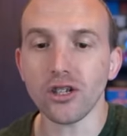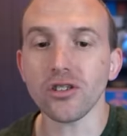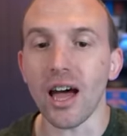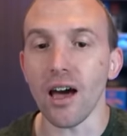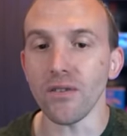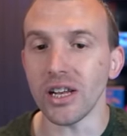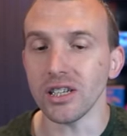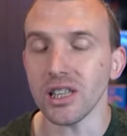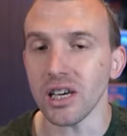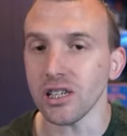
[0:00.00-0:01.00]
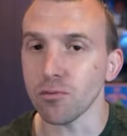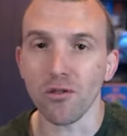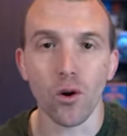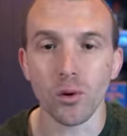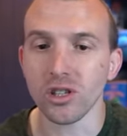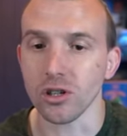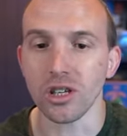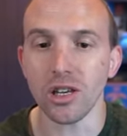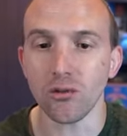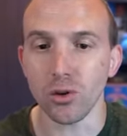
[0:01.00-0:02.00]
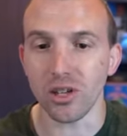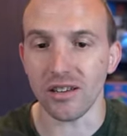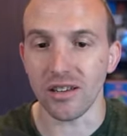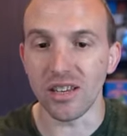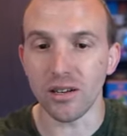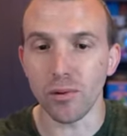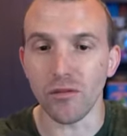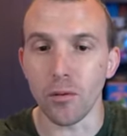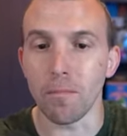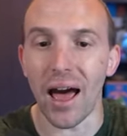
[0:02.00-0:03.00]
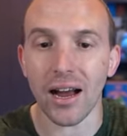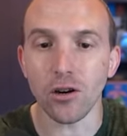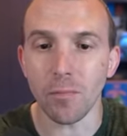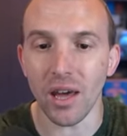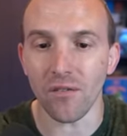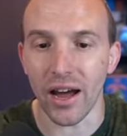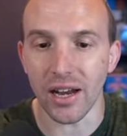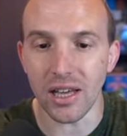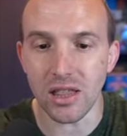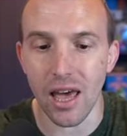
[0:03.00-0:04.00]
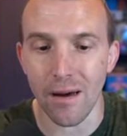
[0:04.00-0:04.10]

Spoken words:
Let's just dive into this. We've always got the heroes as a little bit of a backup if I need